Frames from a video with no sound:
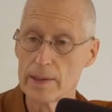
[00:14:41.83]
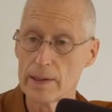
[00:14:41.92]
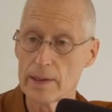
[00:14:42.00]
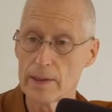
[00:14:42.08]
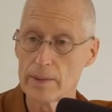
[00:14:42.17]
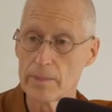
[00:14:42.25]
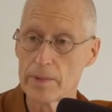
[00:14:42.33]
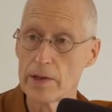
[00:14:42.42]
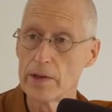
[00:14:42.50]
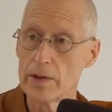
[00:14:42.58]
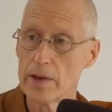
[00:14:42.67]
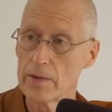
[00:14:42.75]
Um,
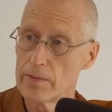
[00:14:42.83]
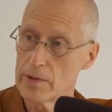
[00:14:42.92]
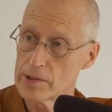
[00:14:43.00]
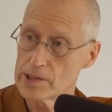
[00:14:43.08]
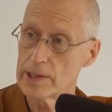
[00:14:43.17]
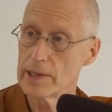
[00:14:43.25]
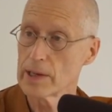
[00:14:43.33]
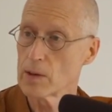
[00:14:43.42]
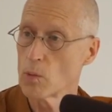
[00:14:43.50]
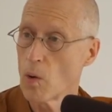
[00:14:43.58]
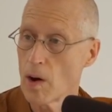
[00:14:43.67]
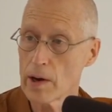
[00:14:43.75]
if you're sitting
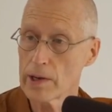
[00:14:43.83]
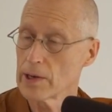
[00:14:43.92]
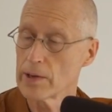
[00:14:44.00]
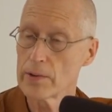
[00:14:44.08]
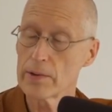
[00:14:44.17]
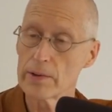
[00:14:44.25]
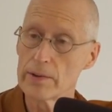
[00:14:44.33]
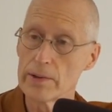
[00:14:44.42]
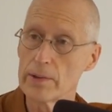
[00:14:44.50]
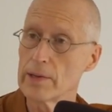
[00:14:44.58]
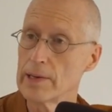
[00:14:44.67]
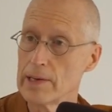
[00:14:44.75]
and walking, you can,
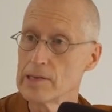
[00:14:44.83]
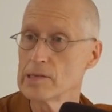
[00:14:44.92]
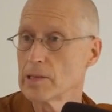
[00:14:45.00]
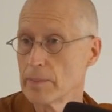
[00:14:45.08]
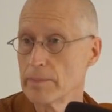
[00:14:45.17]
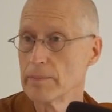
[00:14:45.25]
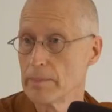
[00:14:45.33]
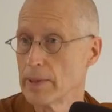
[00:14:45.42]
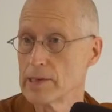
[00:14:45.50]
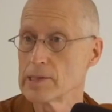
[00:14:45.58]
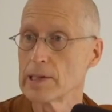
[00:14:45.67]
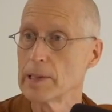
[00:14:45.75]
you can easily
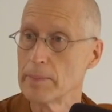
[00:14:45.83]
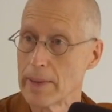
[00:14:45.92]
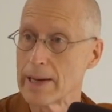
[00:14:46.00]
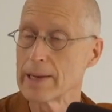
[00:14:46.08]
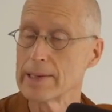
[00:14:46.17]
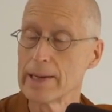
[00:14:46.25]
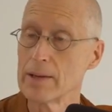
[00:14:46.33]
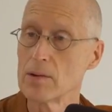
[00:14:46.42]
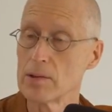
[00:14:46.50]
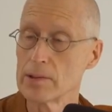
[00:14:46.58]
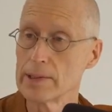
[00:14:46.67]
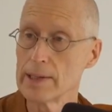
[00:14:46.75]
basically meditate
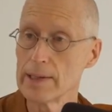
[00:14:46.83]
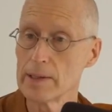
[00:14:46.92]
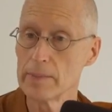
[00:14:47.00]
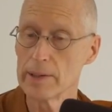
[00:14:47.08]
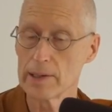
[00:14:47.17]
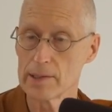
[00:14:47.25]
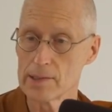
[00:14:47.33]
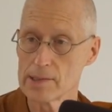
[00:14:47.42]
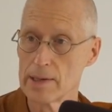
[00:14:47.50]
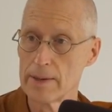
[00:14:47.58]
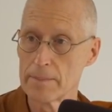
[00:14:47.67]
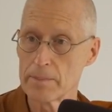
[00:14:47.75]
all day because
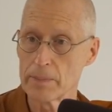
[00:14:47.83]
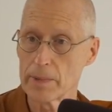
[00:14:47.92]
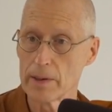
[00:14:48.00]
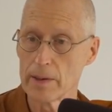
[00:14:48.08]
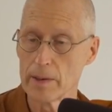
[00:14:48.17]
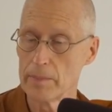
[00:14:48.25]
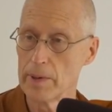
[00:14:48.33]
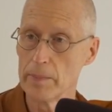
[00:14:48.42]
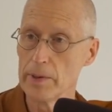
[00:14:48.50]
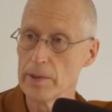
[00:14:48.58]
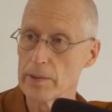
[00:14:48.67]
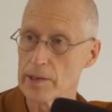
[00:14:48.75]
uh,
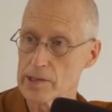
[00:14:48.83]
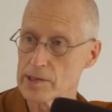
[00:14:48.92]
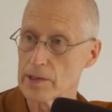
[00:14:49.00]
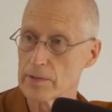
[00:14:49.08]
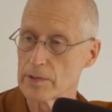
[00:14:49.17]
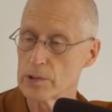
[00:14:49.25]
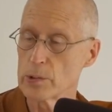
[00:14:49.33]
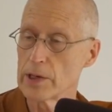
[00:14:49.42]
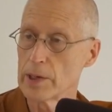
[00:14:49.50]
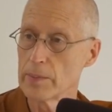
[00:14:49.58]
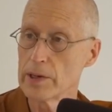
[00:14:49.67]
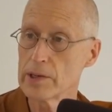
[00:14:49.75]
maybe you can sit for
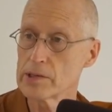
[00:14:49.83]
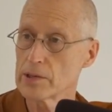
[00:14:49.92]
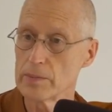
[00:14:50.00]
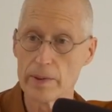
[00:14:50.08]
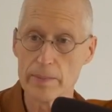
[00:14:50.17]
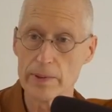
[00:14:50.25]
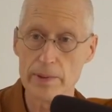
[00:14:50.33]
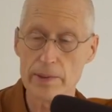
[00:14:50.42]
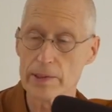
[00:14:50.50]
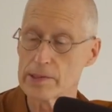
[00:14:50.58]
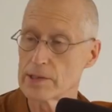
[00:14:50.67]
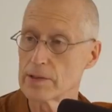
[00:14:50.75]
20 minutes or maybe you
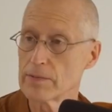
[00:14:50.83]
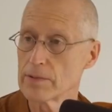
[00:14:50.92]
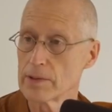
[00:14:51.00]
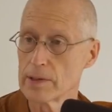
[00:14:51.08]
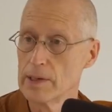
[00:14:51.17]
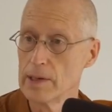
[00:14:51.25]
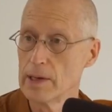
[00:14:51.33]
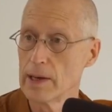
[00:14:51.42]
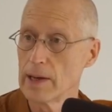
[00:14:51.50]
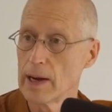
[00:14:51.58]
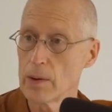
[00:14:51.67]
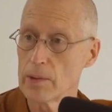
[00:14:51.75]
can sit for
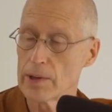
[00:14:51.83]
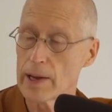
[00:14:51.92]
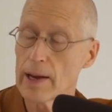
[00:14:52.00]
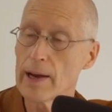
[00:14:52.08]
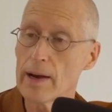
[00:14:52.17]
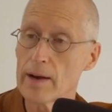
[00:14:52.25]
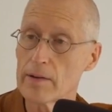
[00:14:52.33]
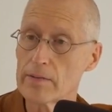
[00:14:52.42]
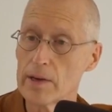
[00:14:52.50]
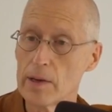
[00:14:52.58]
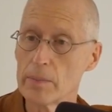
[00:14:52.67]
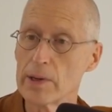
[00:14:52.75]
an hour and a half,
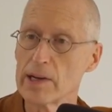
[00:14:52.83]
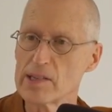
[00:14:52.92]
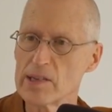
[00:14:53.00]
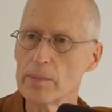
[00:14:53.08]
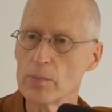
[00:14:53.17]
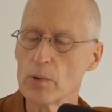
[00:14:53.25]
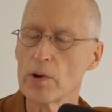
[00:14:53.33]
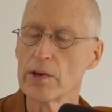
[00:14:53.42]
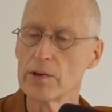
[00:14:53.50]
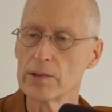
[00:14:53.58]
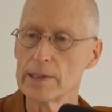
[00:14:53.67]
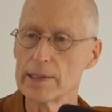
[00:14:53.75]
but at some point
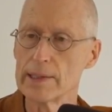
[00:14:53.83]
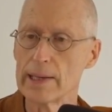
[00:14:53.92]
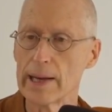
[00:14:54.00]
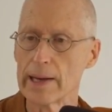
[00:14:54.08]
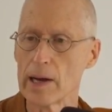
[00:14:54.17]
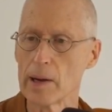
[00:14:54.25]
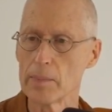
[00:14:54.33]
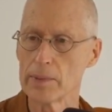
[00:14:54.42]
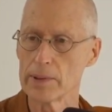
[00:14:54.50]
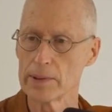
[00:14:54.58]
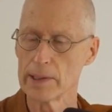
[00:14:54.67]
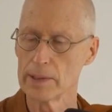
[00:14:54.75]
you'll need to get up
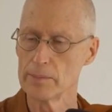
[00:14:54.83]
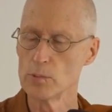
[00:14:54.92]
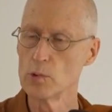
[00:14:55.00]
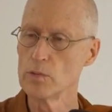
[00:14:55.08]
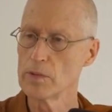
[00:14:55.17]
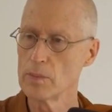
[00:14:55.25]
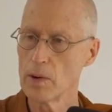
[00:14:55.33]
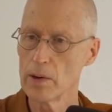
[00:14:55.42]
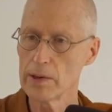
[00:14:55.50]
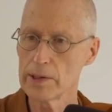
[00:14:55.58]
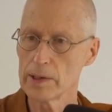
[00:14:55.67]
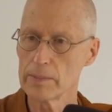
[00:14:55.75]
and, and move the
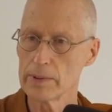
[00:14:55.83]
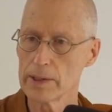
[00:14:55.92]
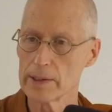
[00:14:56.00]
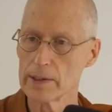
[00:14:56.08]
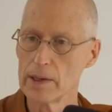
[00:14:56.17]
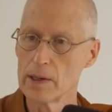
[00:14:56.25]
body a bit.